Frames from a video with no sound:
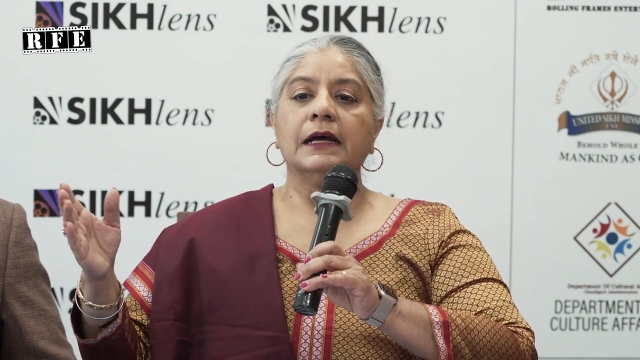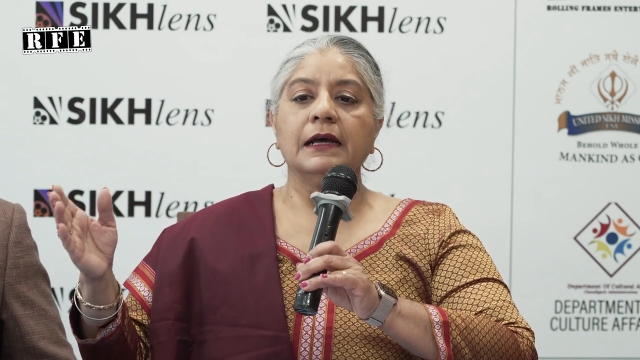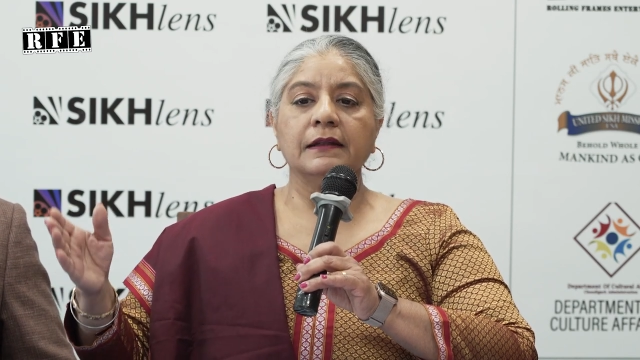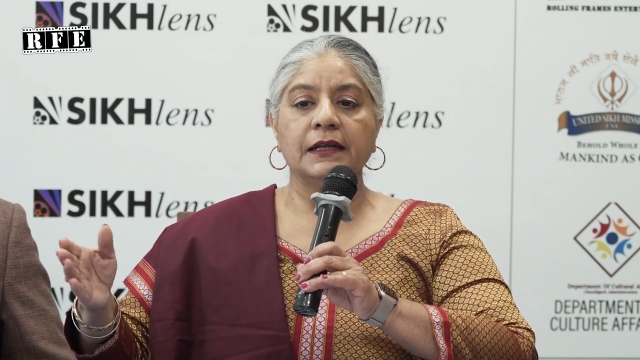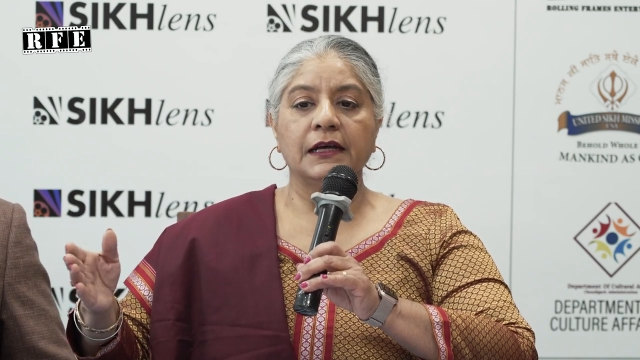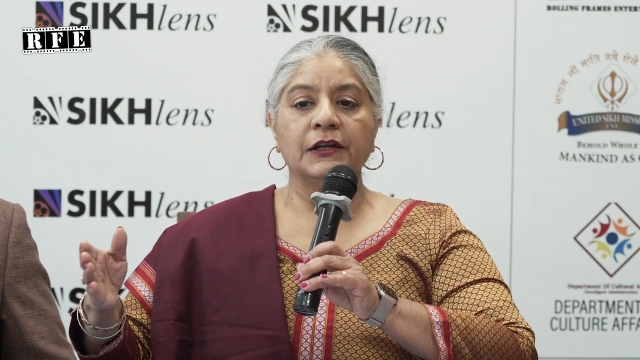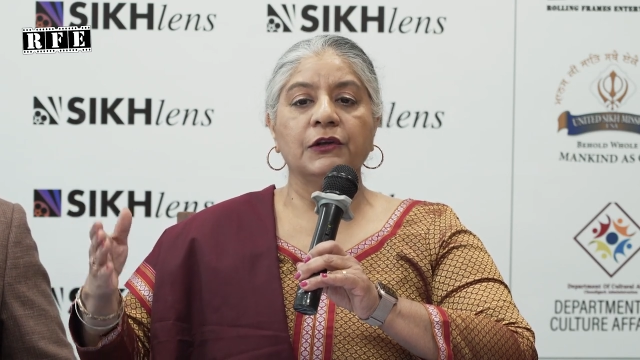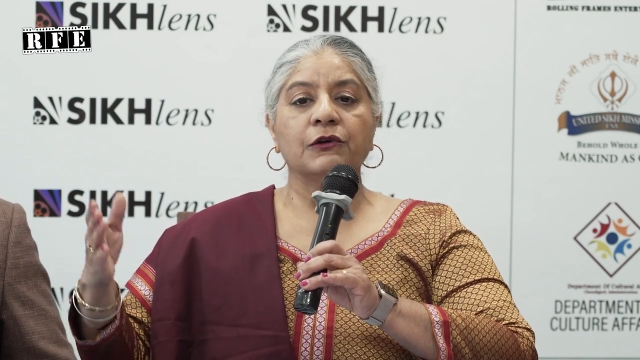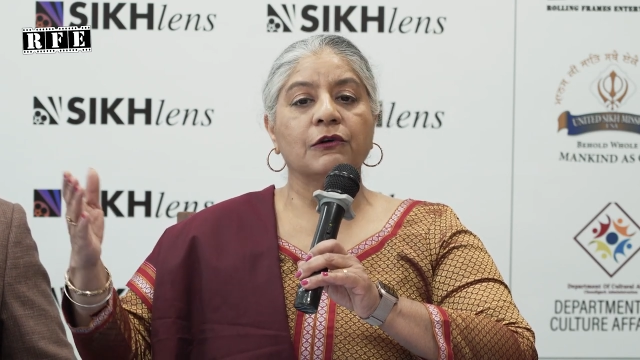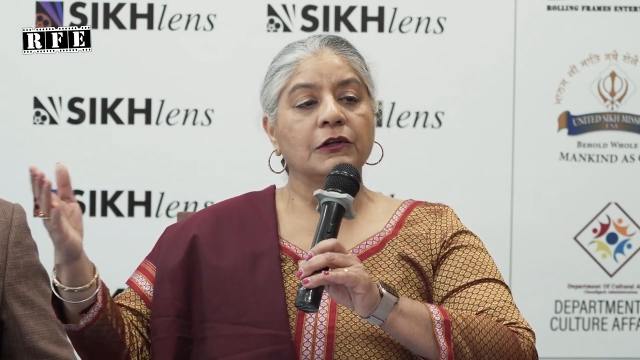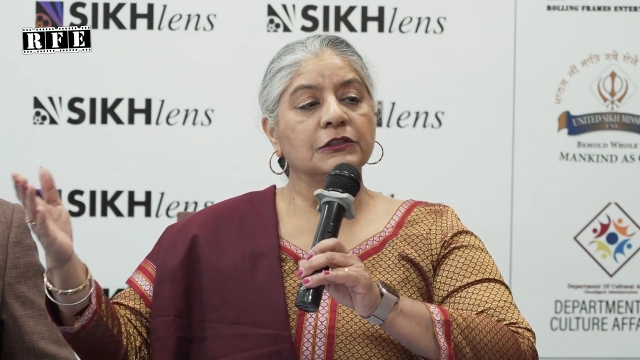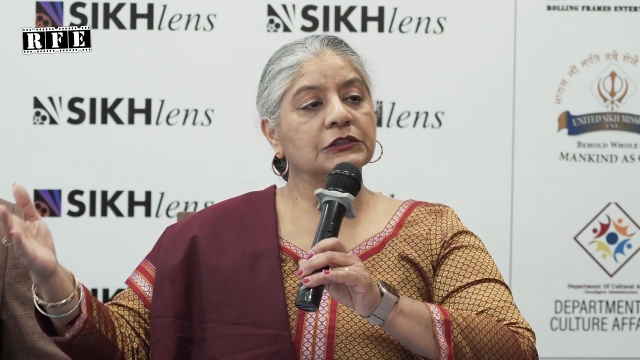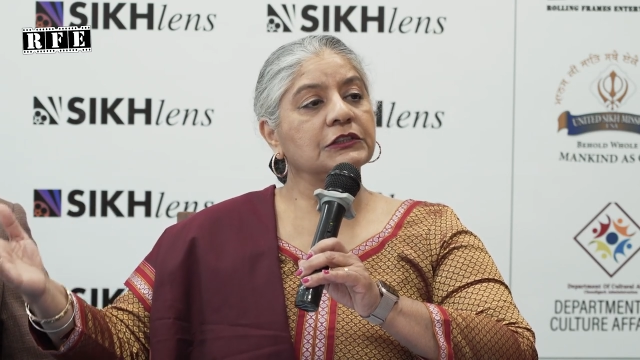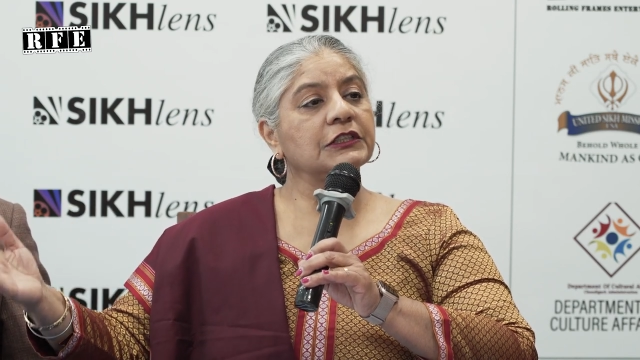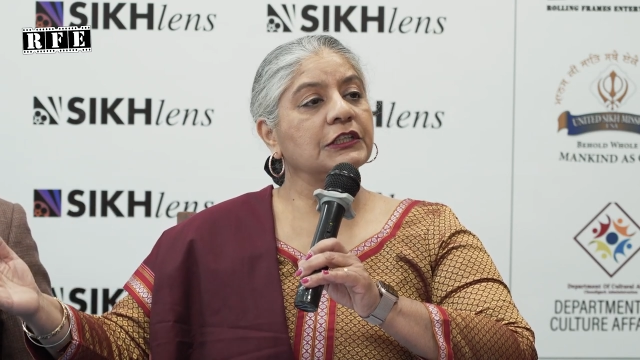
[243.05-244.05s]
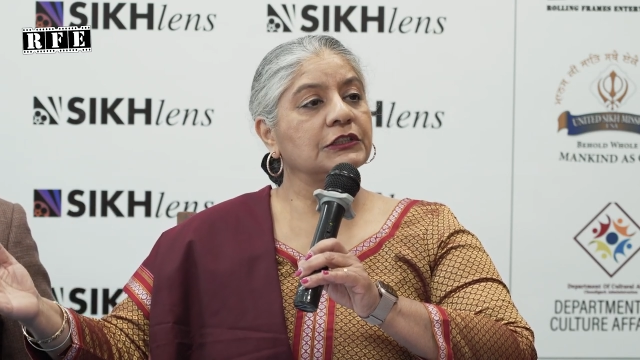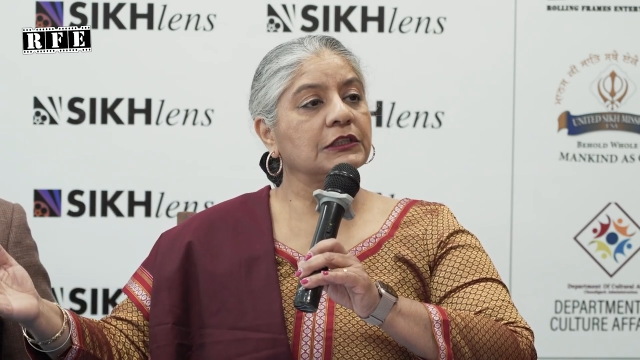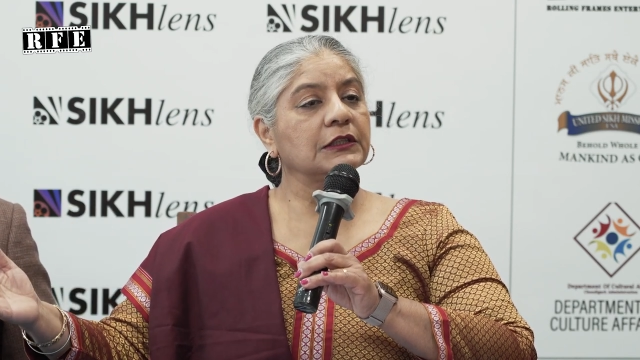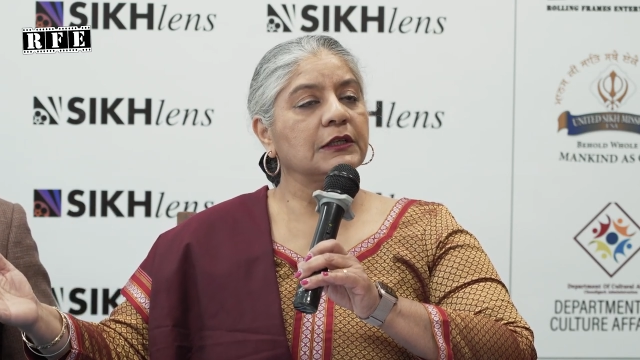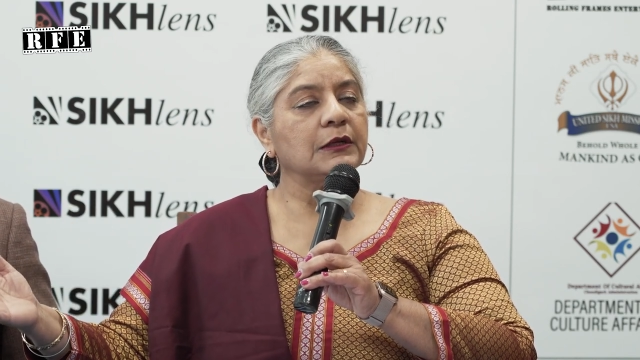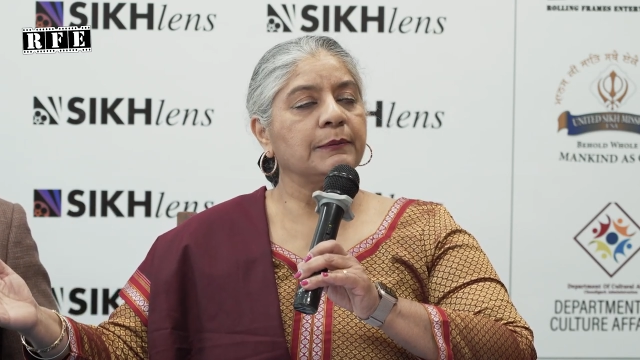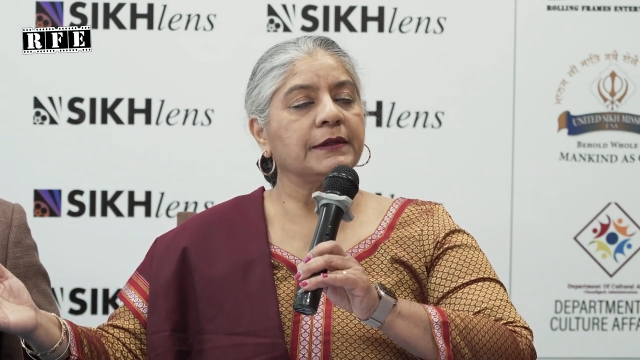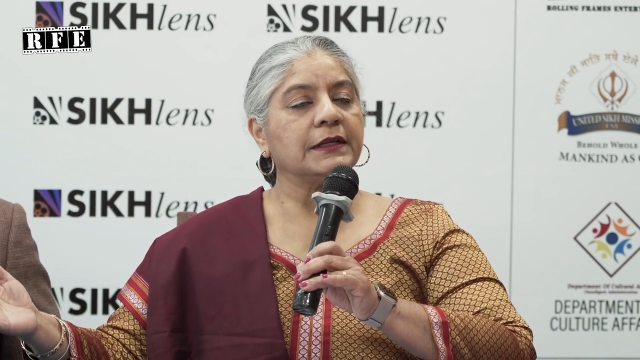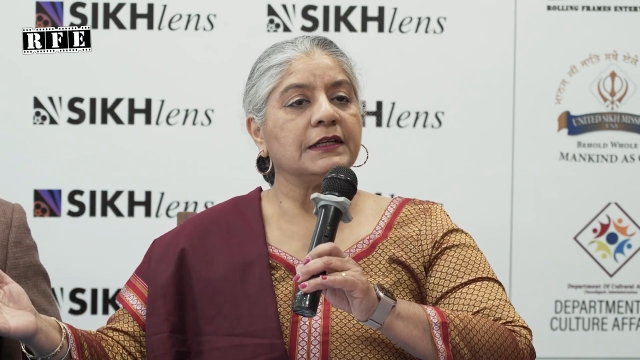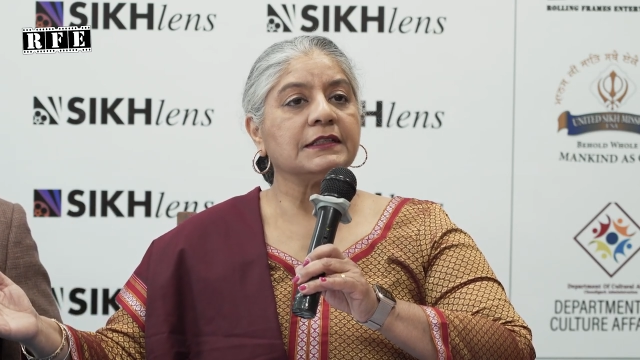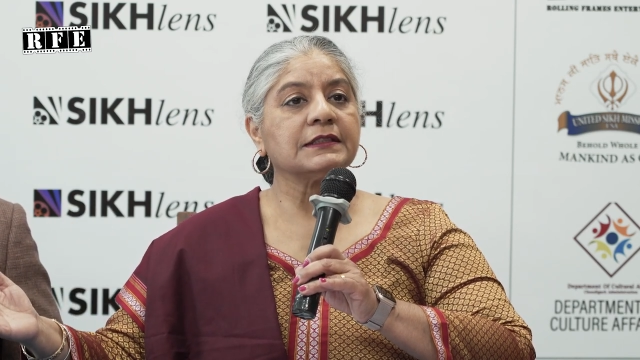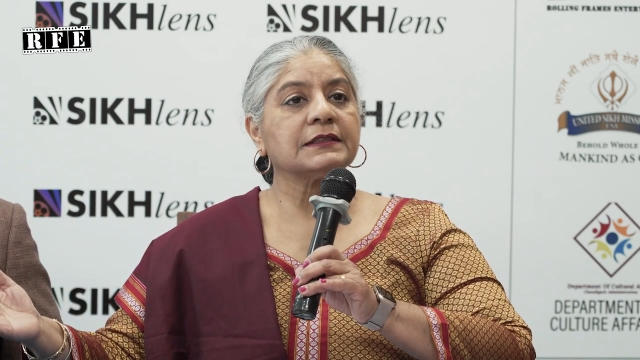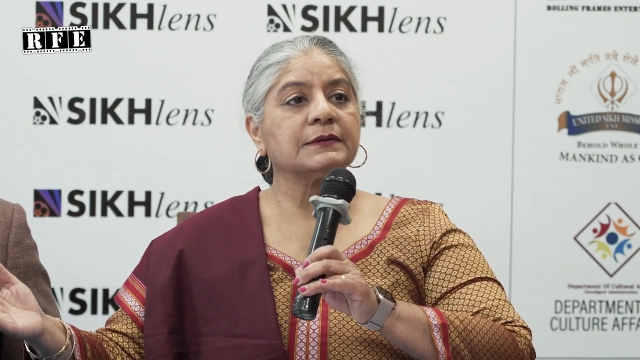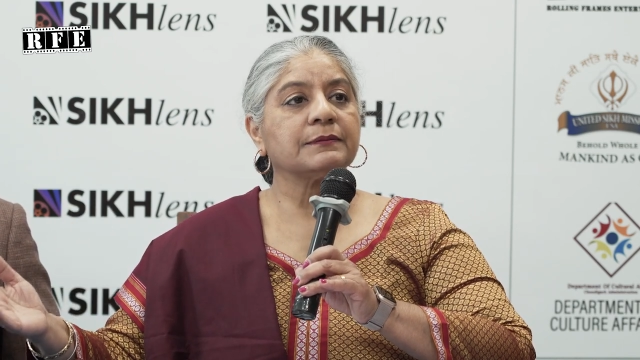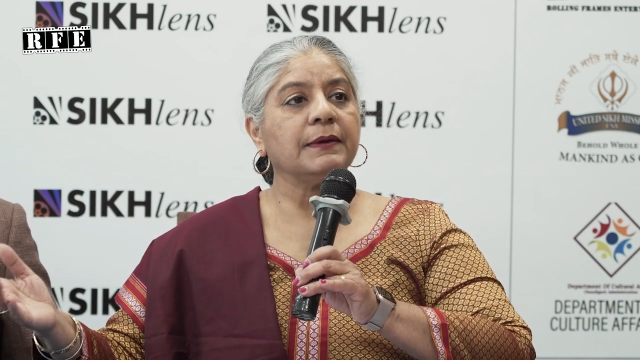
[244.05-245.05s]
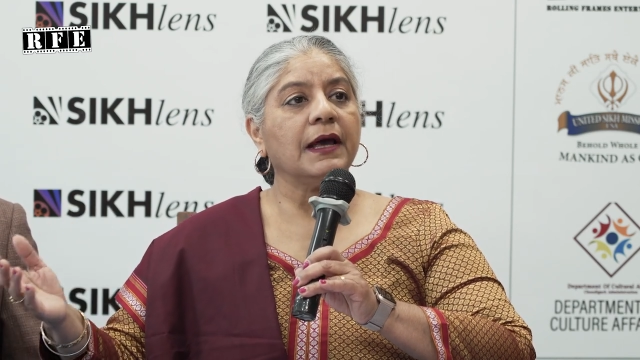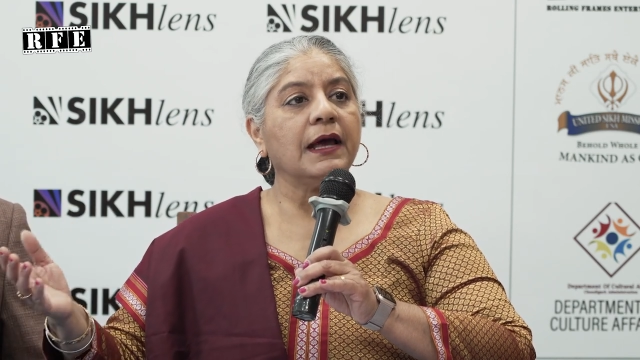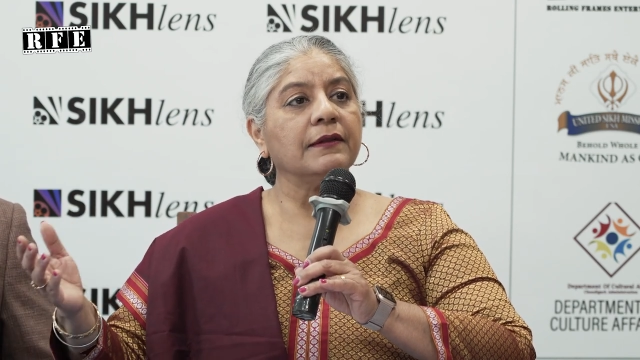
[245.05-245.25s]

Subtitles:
and then you're also teaching them this.